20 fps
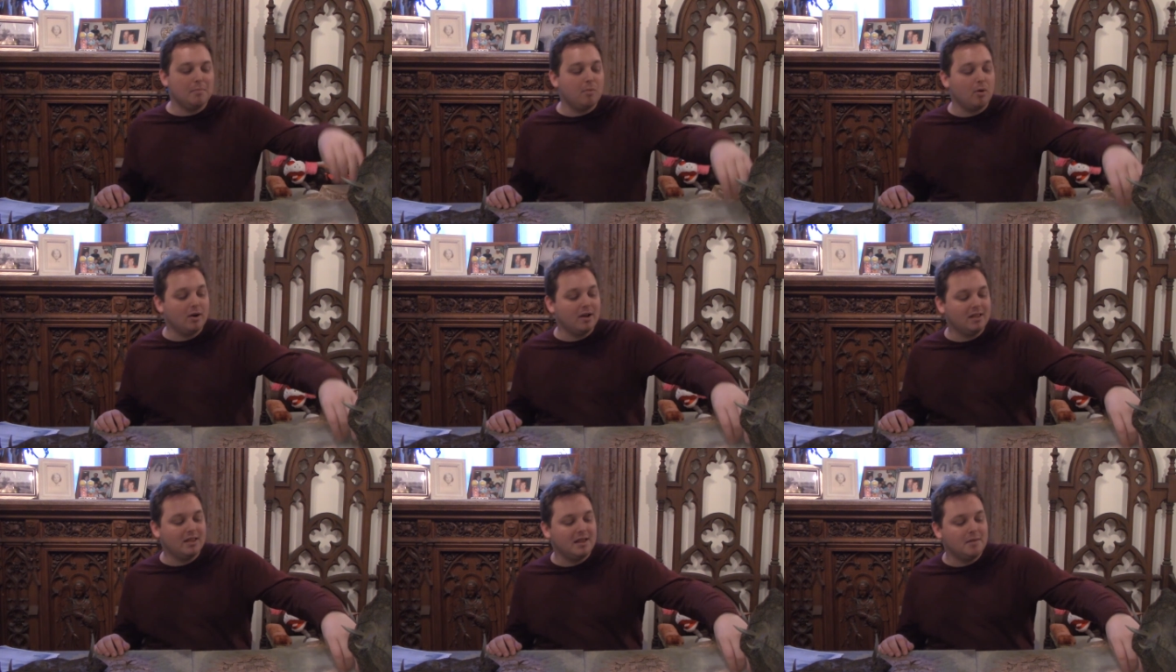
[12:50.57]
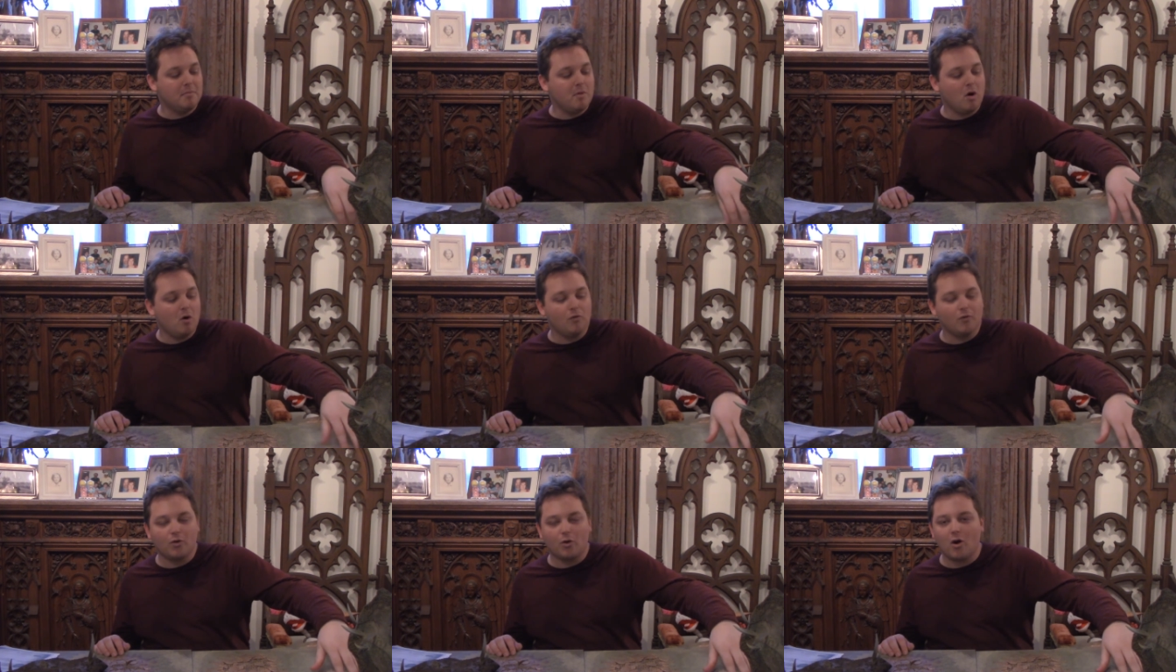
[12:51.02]
putting them
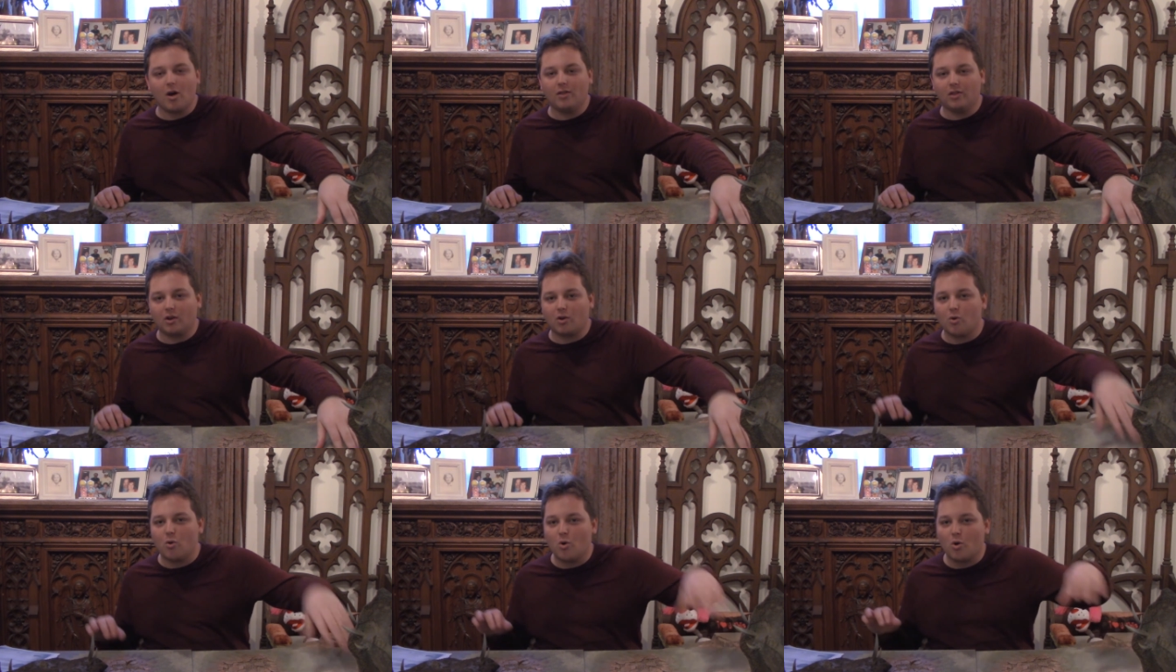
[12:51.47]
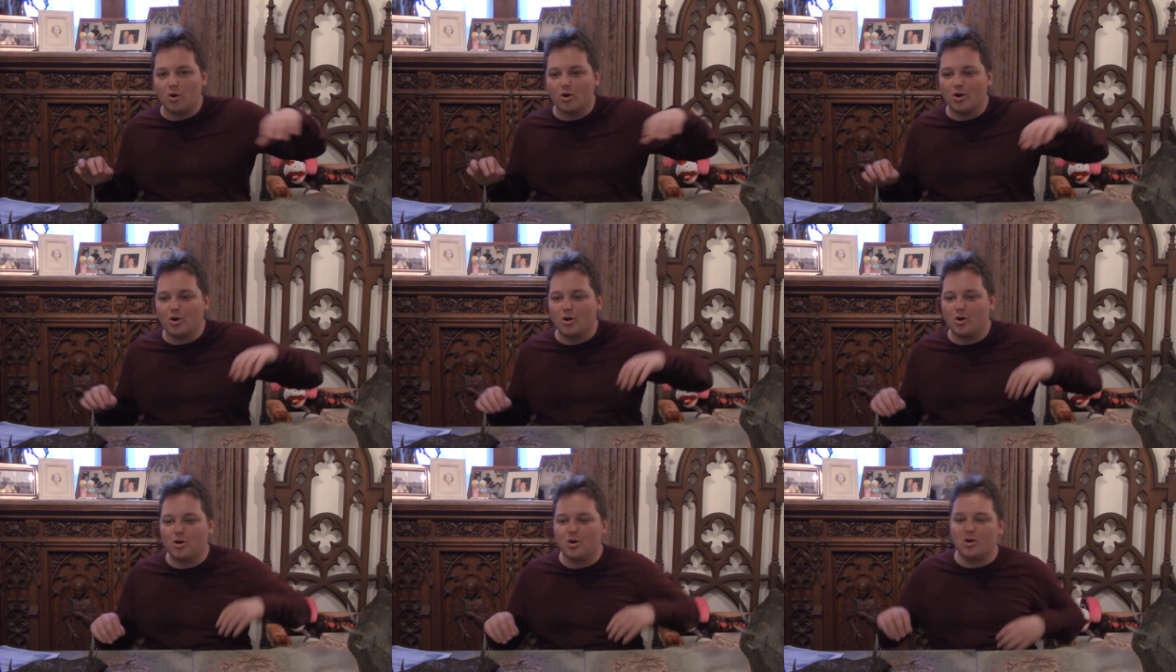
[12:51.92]
over on the
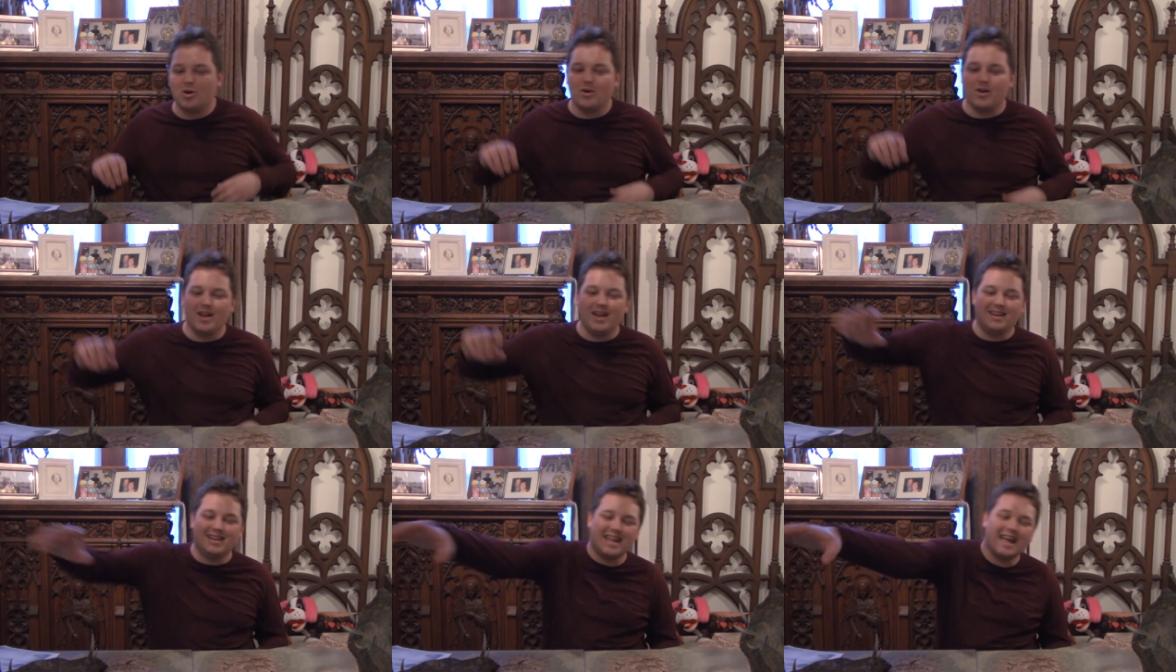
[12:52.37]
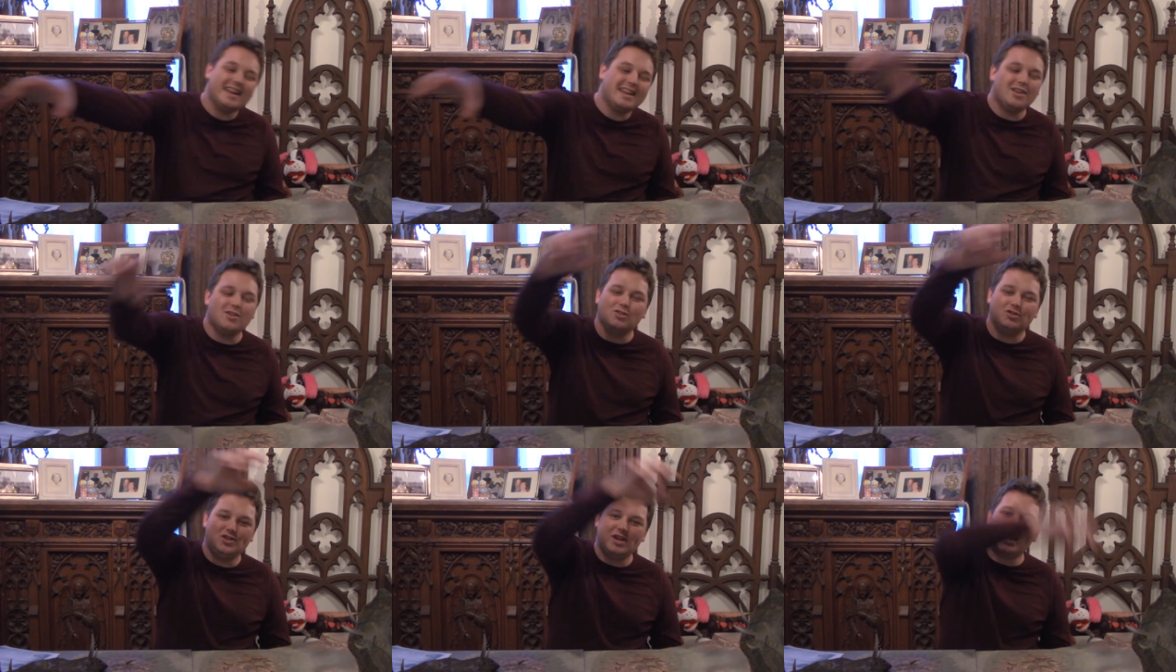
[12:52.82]
corner and getting
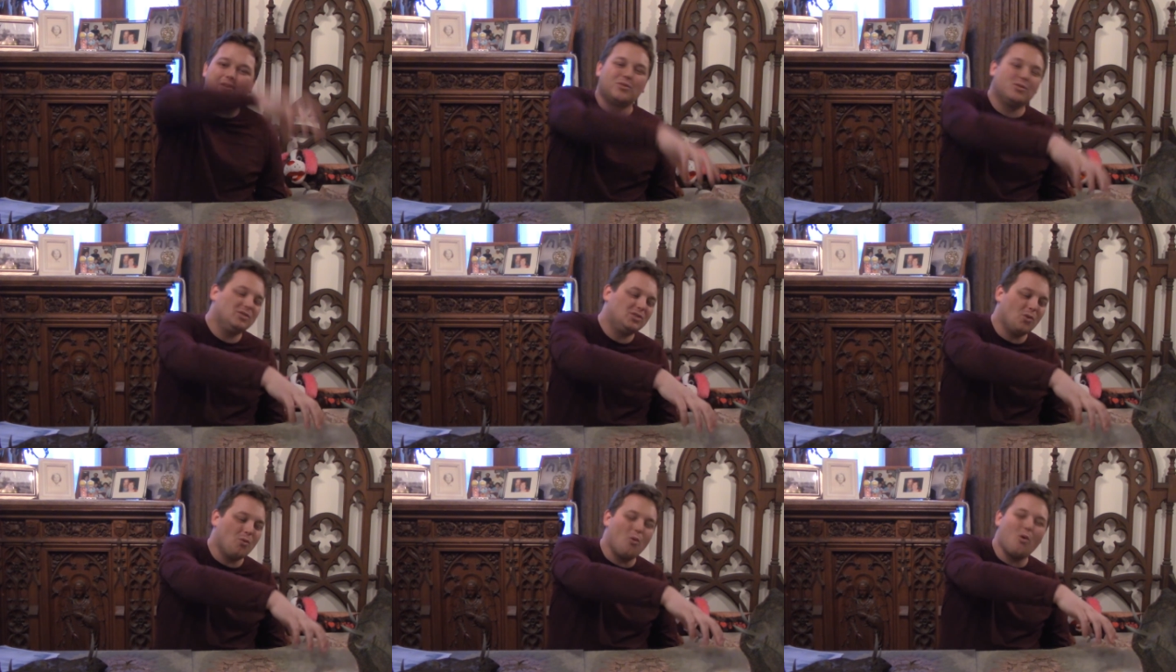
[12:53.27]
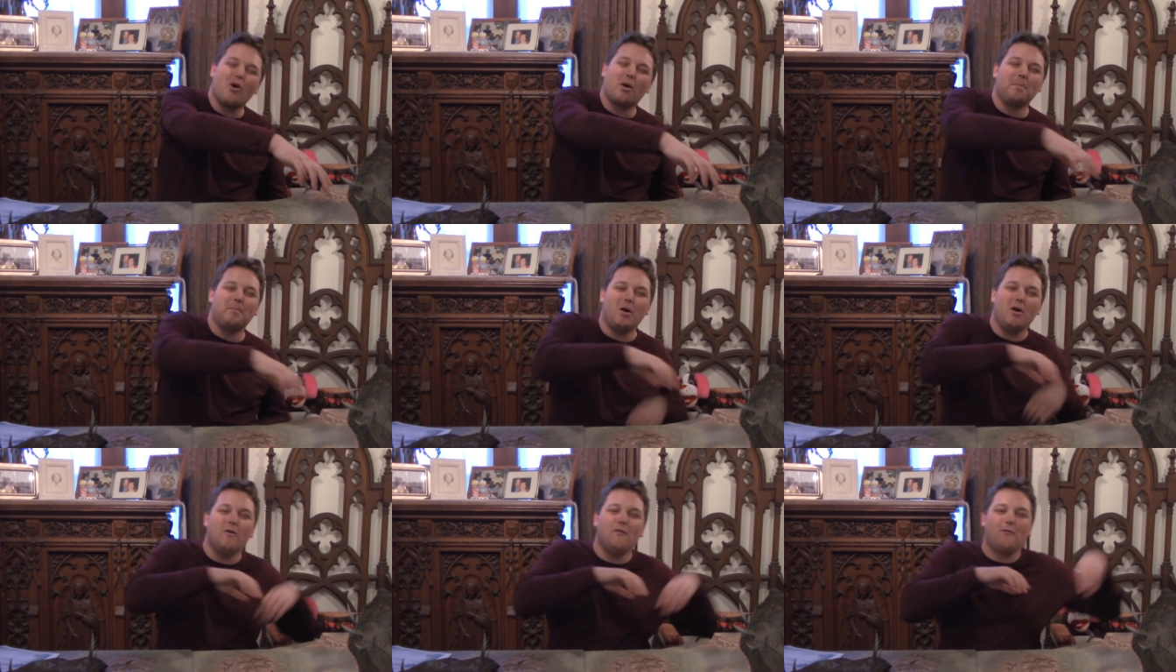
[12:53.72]
your general to
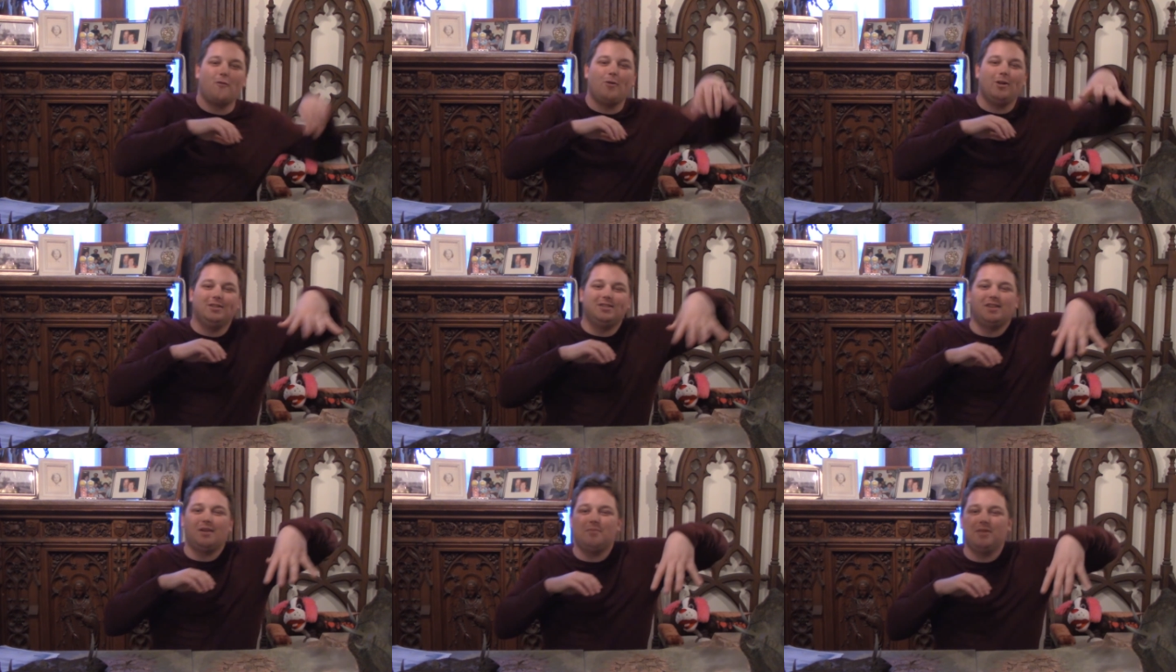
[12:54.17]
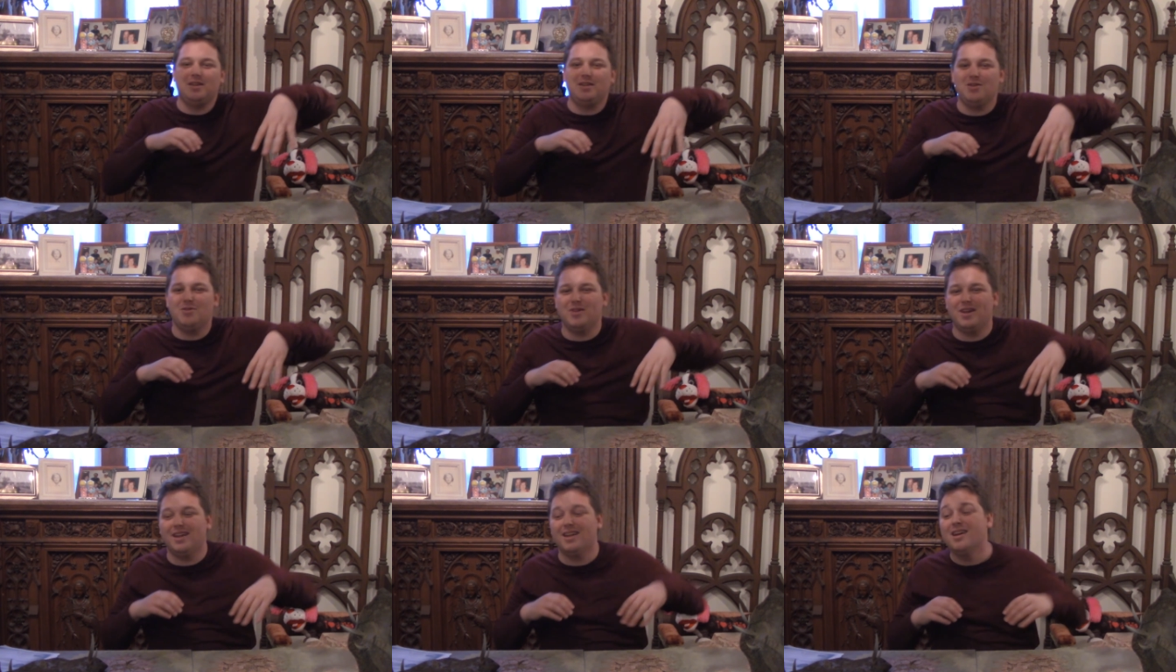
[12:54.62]
warp over and summon a
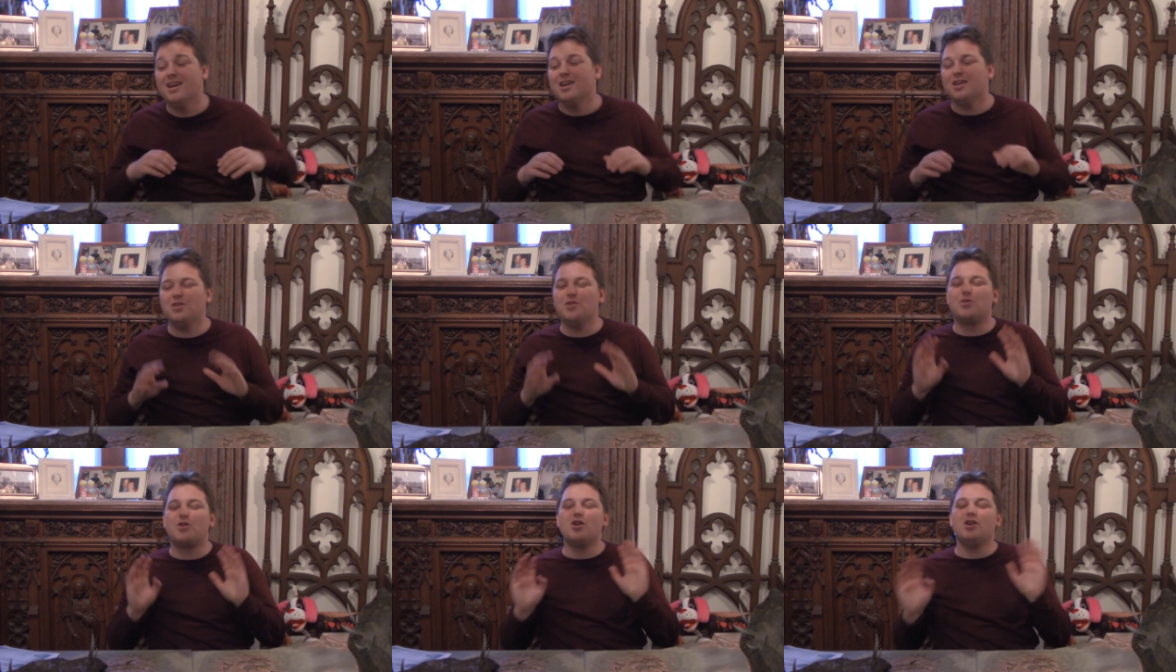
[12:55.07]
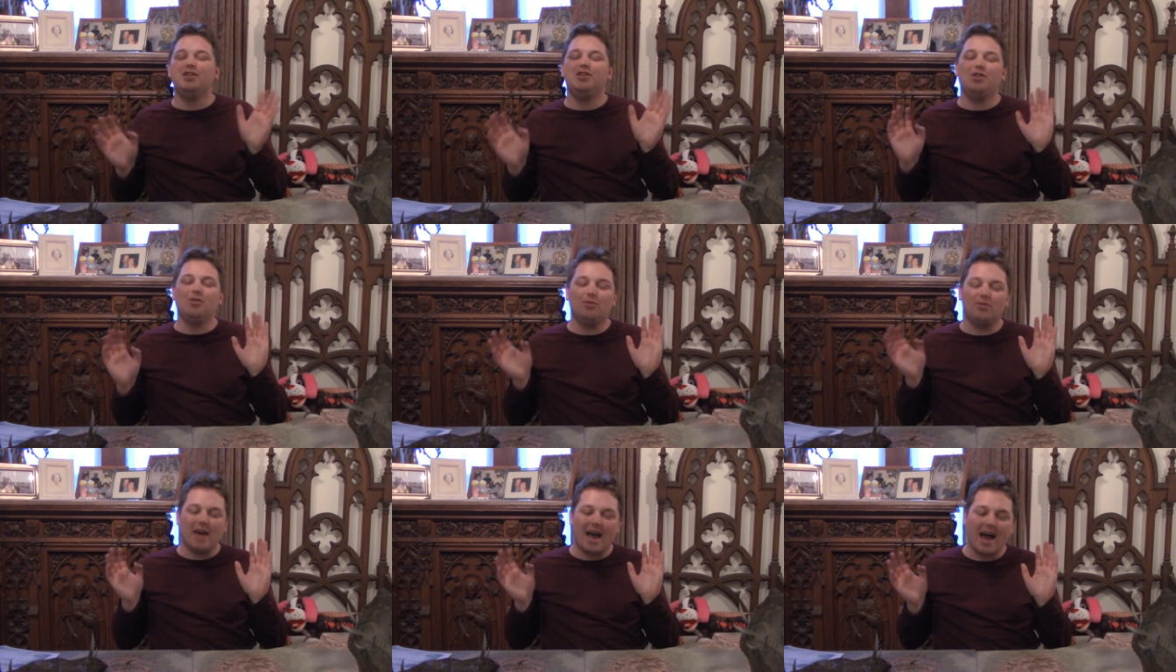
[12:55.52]
unit. You could
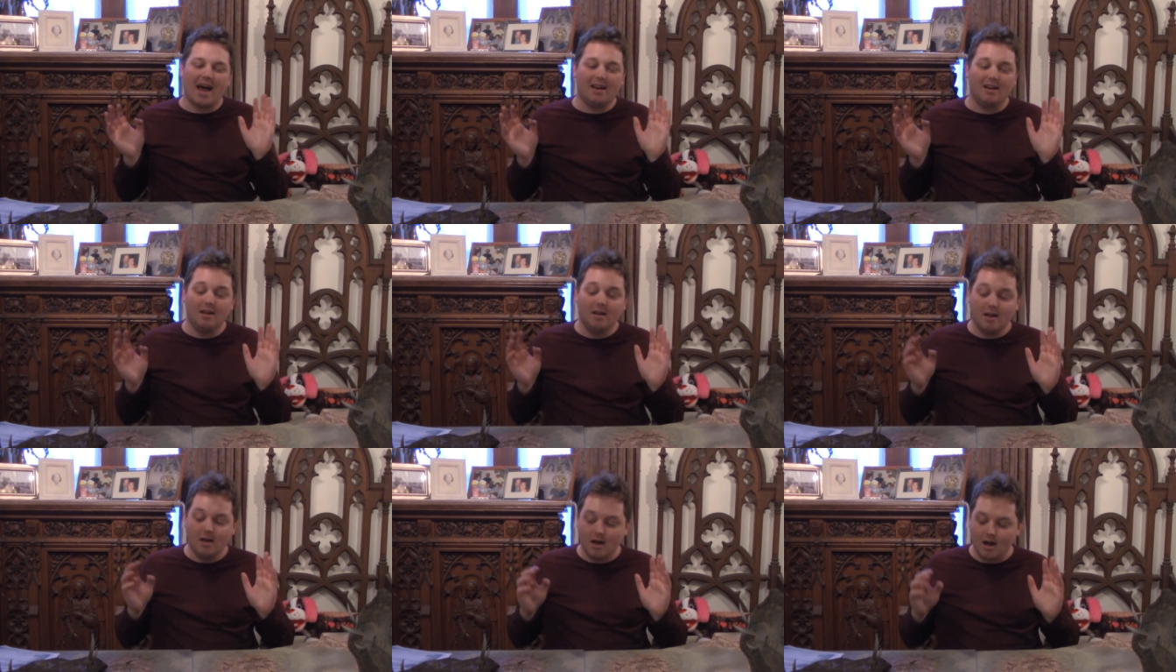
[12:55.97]
do that.